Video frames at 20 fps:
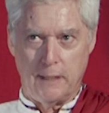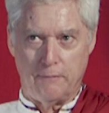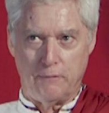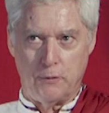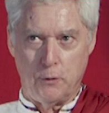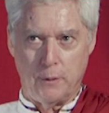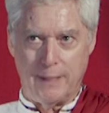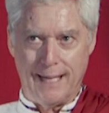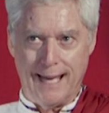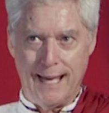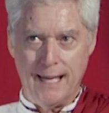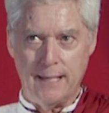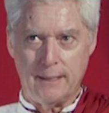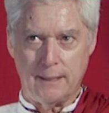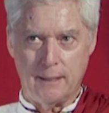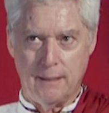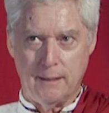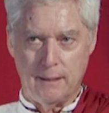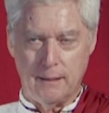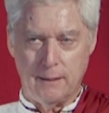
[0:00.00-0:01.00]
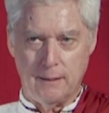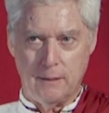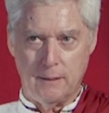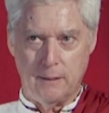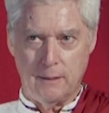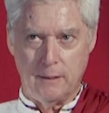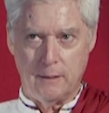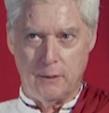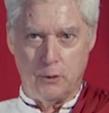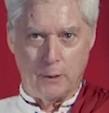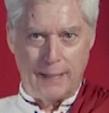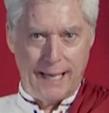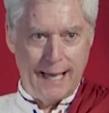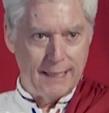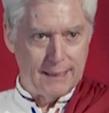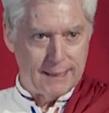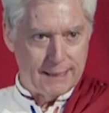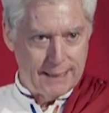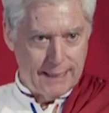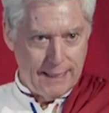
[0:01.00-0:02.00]
if you can't
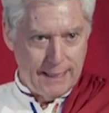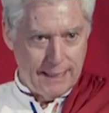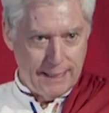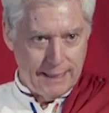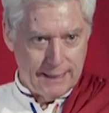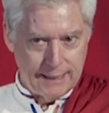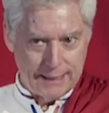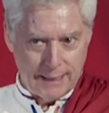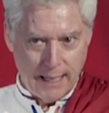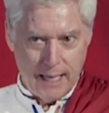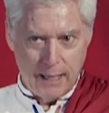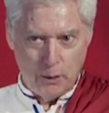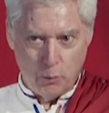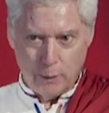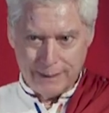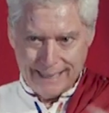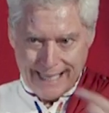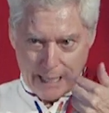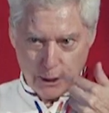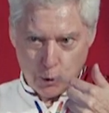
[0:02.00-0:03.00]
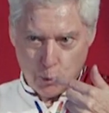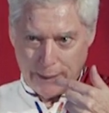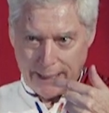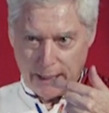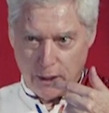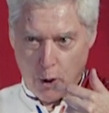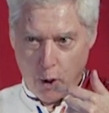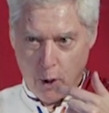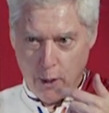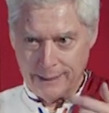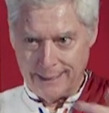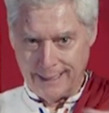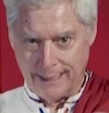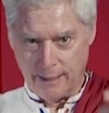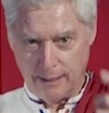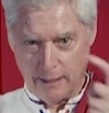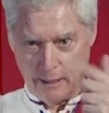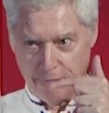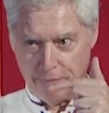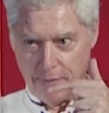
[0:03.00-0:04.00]
see inside what's actually
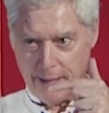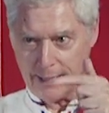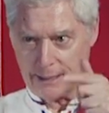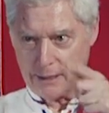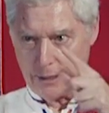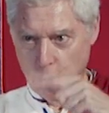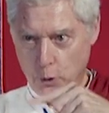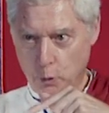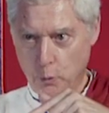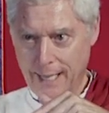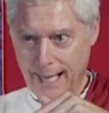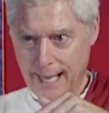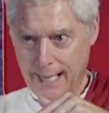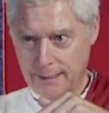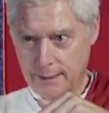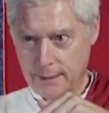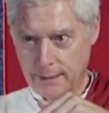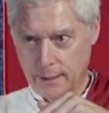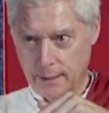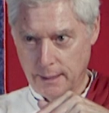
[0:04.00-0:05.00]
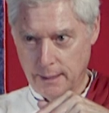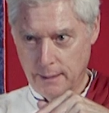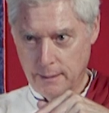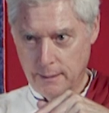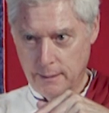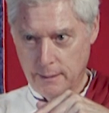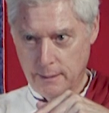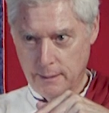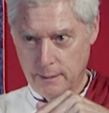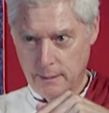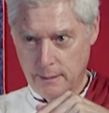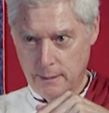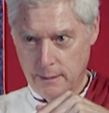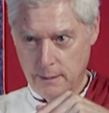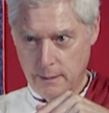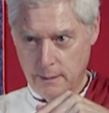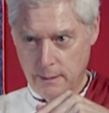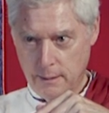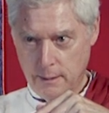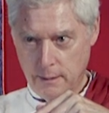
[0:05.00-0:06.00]
causing the effects that you can see.
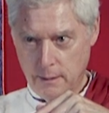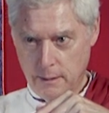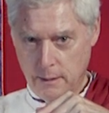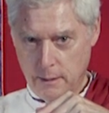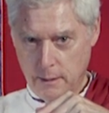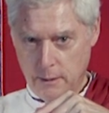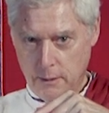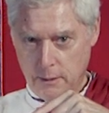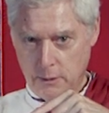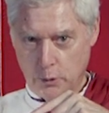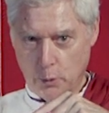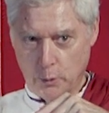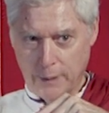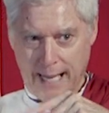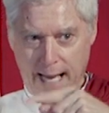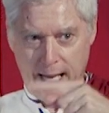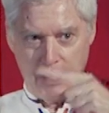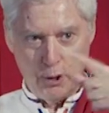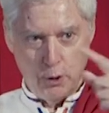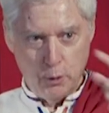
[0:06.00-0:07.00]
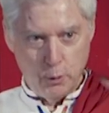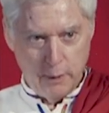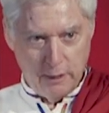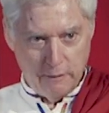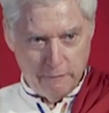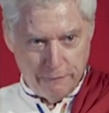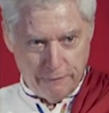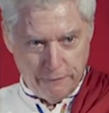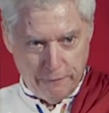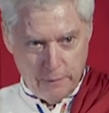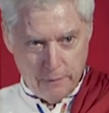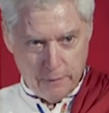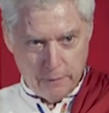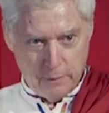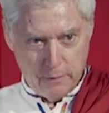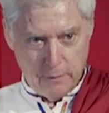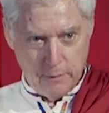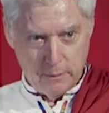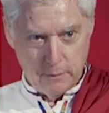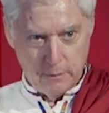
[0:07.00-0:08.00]
So can you
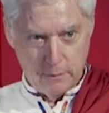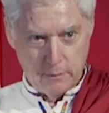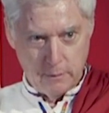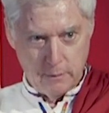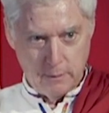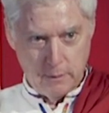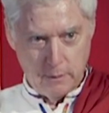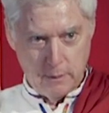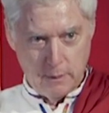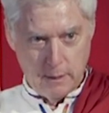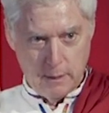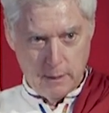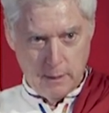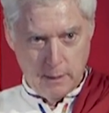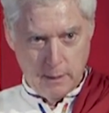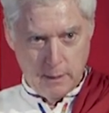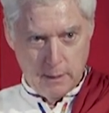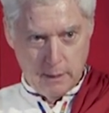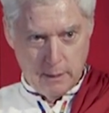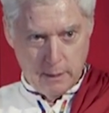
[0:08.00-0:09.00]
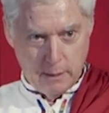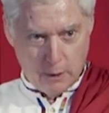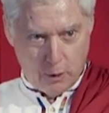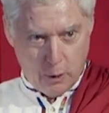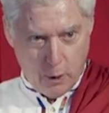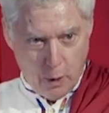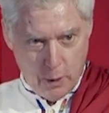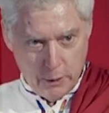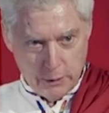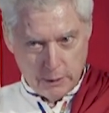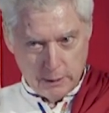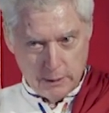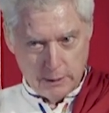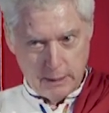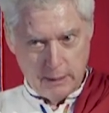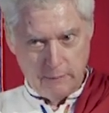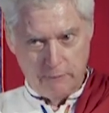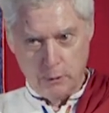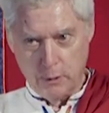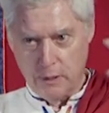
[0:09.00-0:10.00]
infer the causes
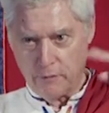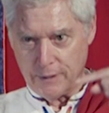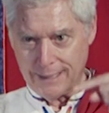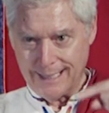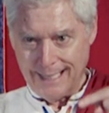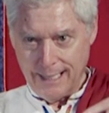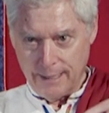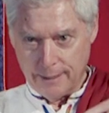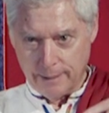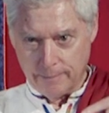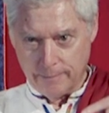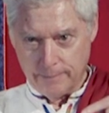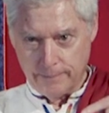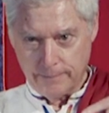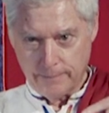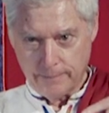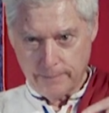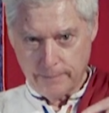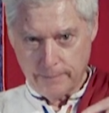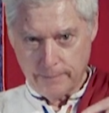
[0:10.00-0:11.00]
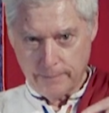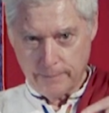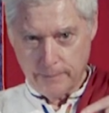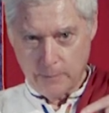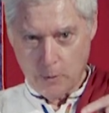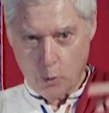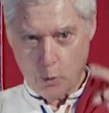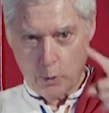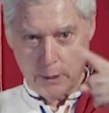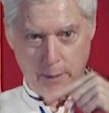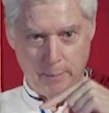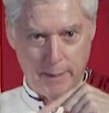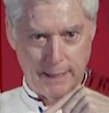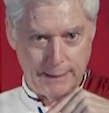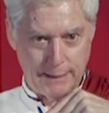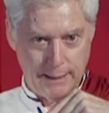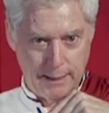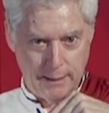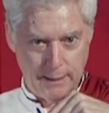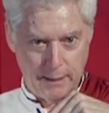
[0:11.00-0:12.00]
if you never see them? Only by
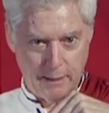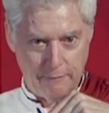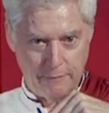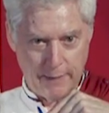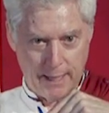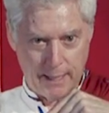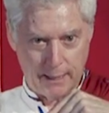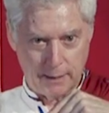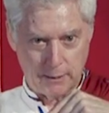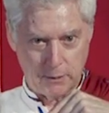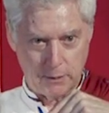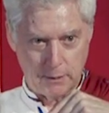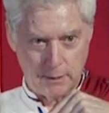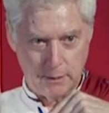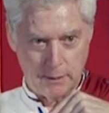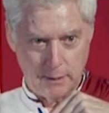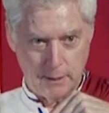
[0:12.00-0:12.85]
seeing the effects?